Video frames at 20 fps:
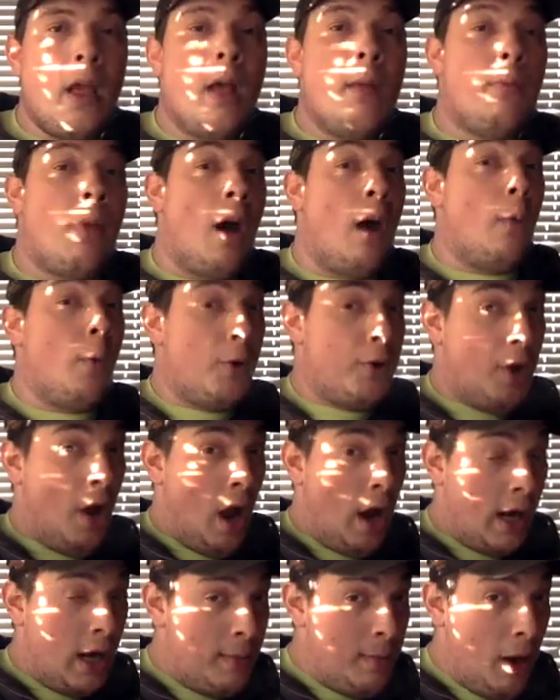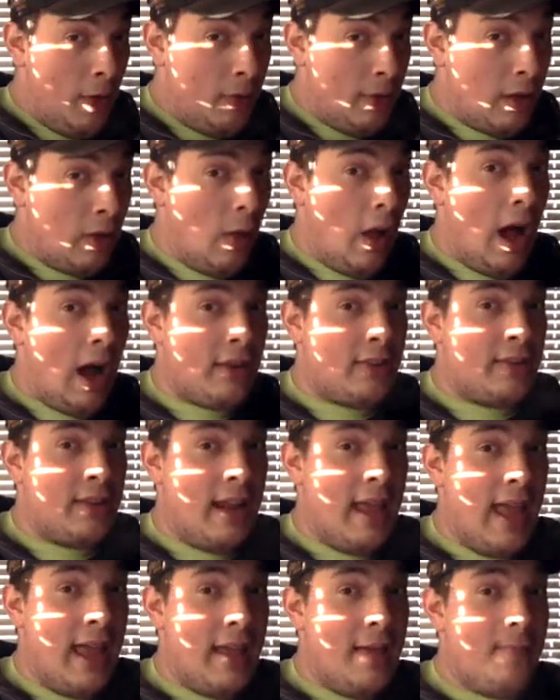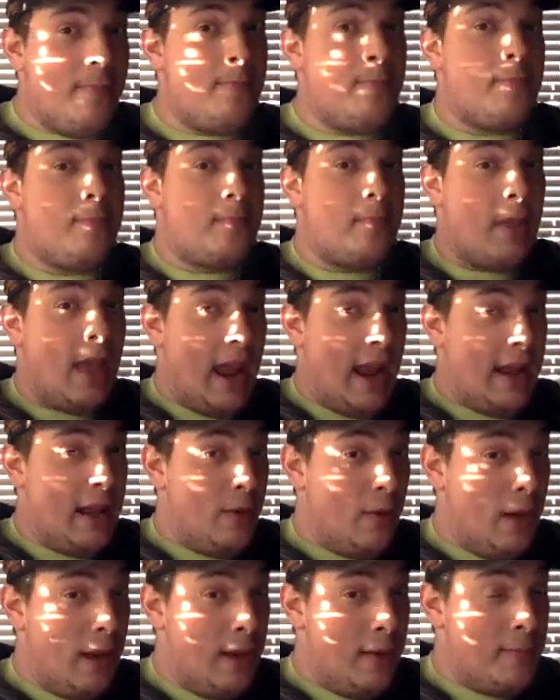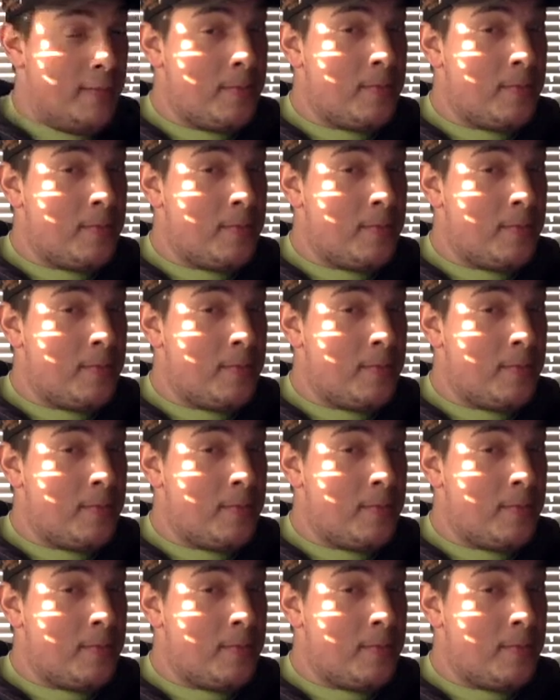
But we're talking about the Glocks today anyway.